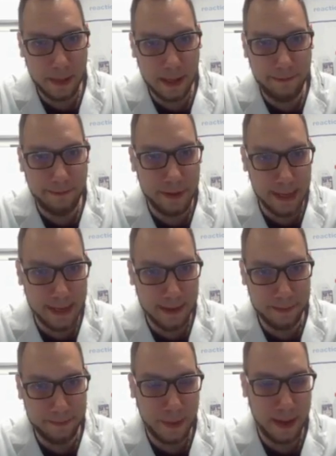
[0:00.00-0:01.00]
if we
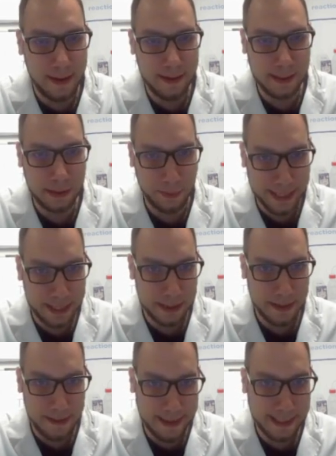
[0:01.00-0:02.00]

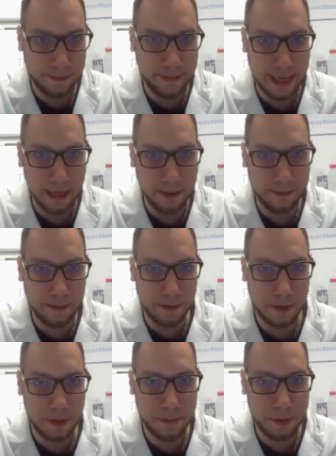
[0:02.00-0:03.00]
switch this valve to
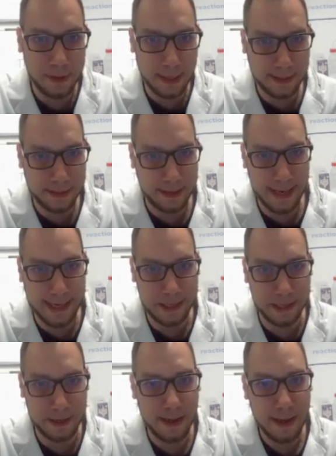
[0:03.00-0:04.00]
the product collection,